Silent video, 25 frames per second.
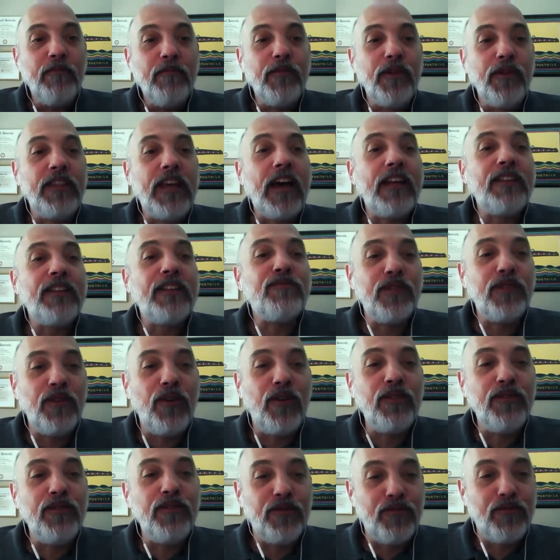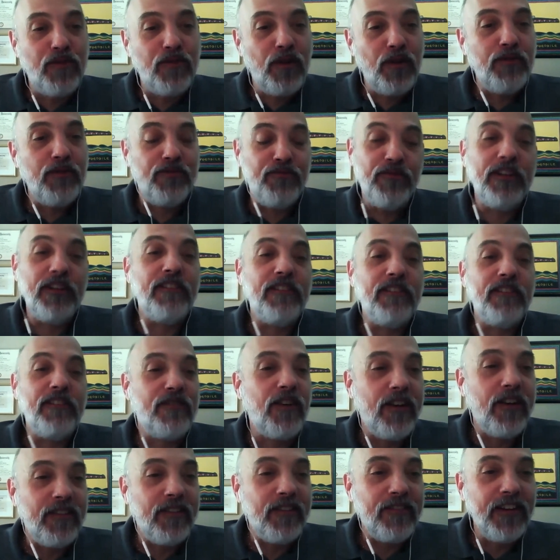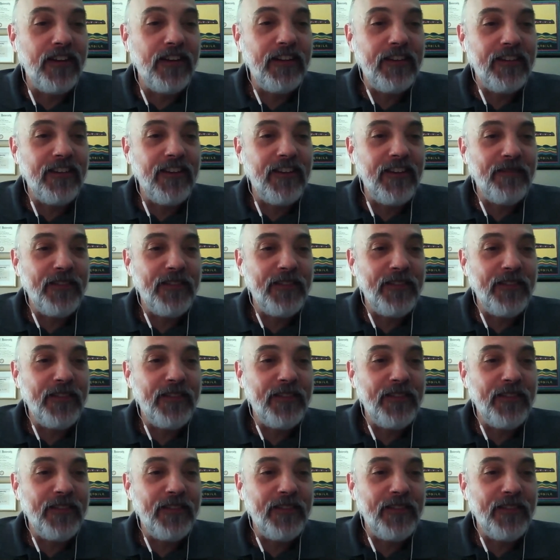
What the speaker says: but that's when all your troubles really start, right?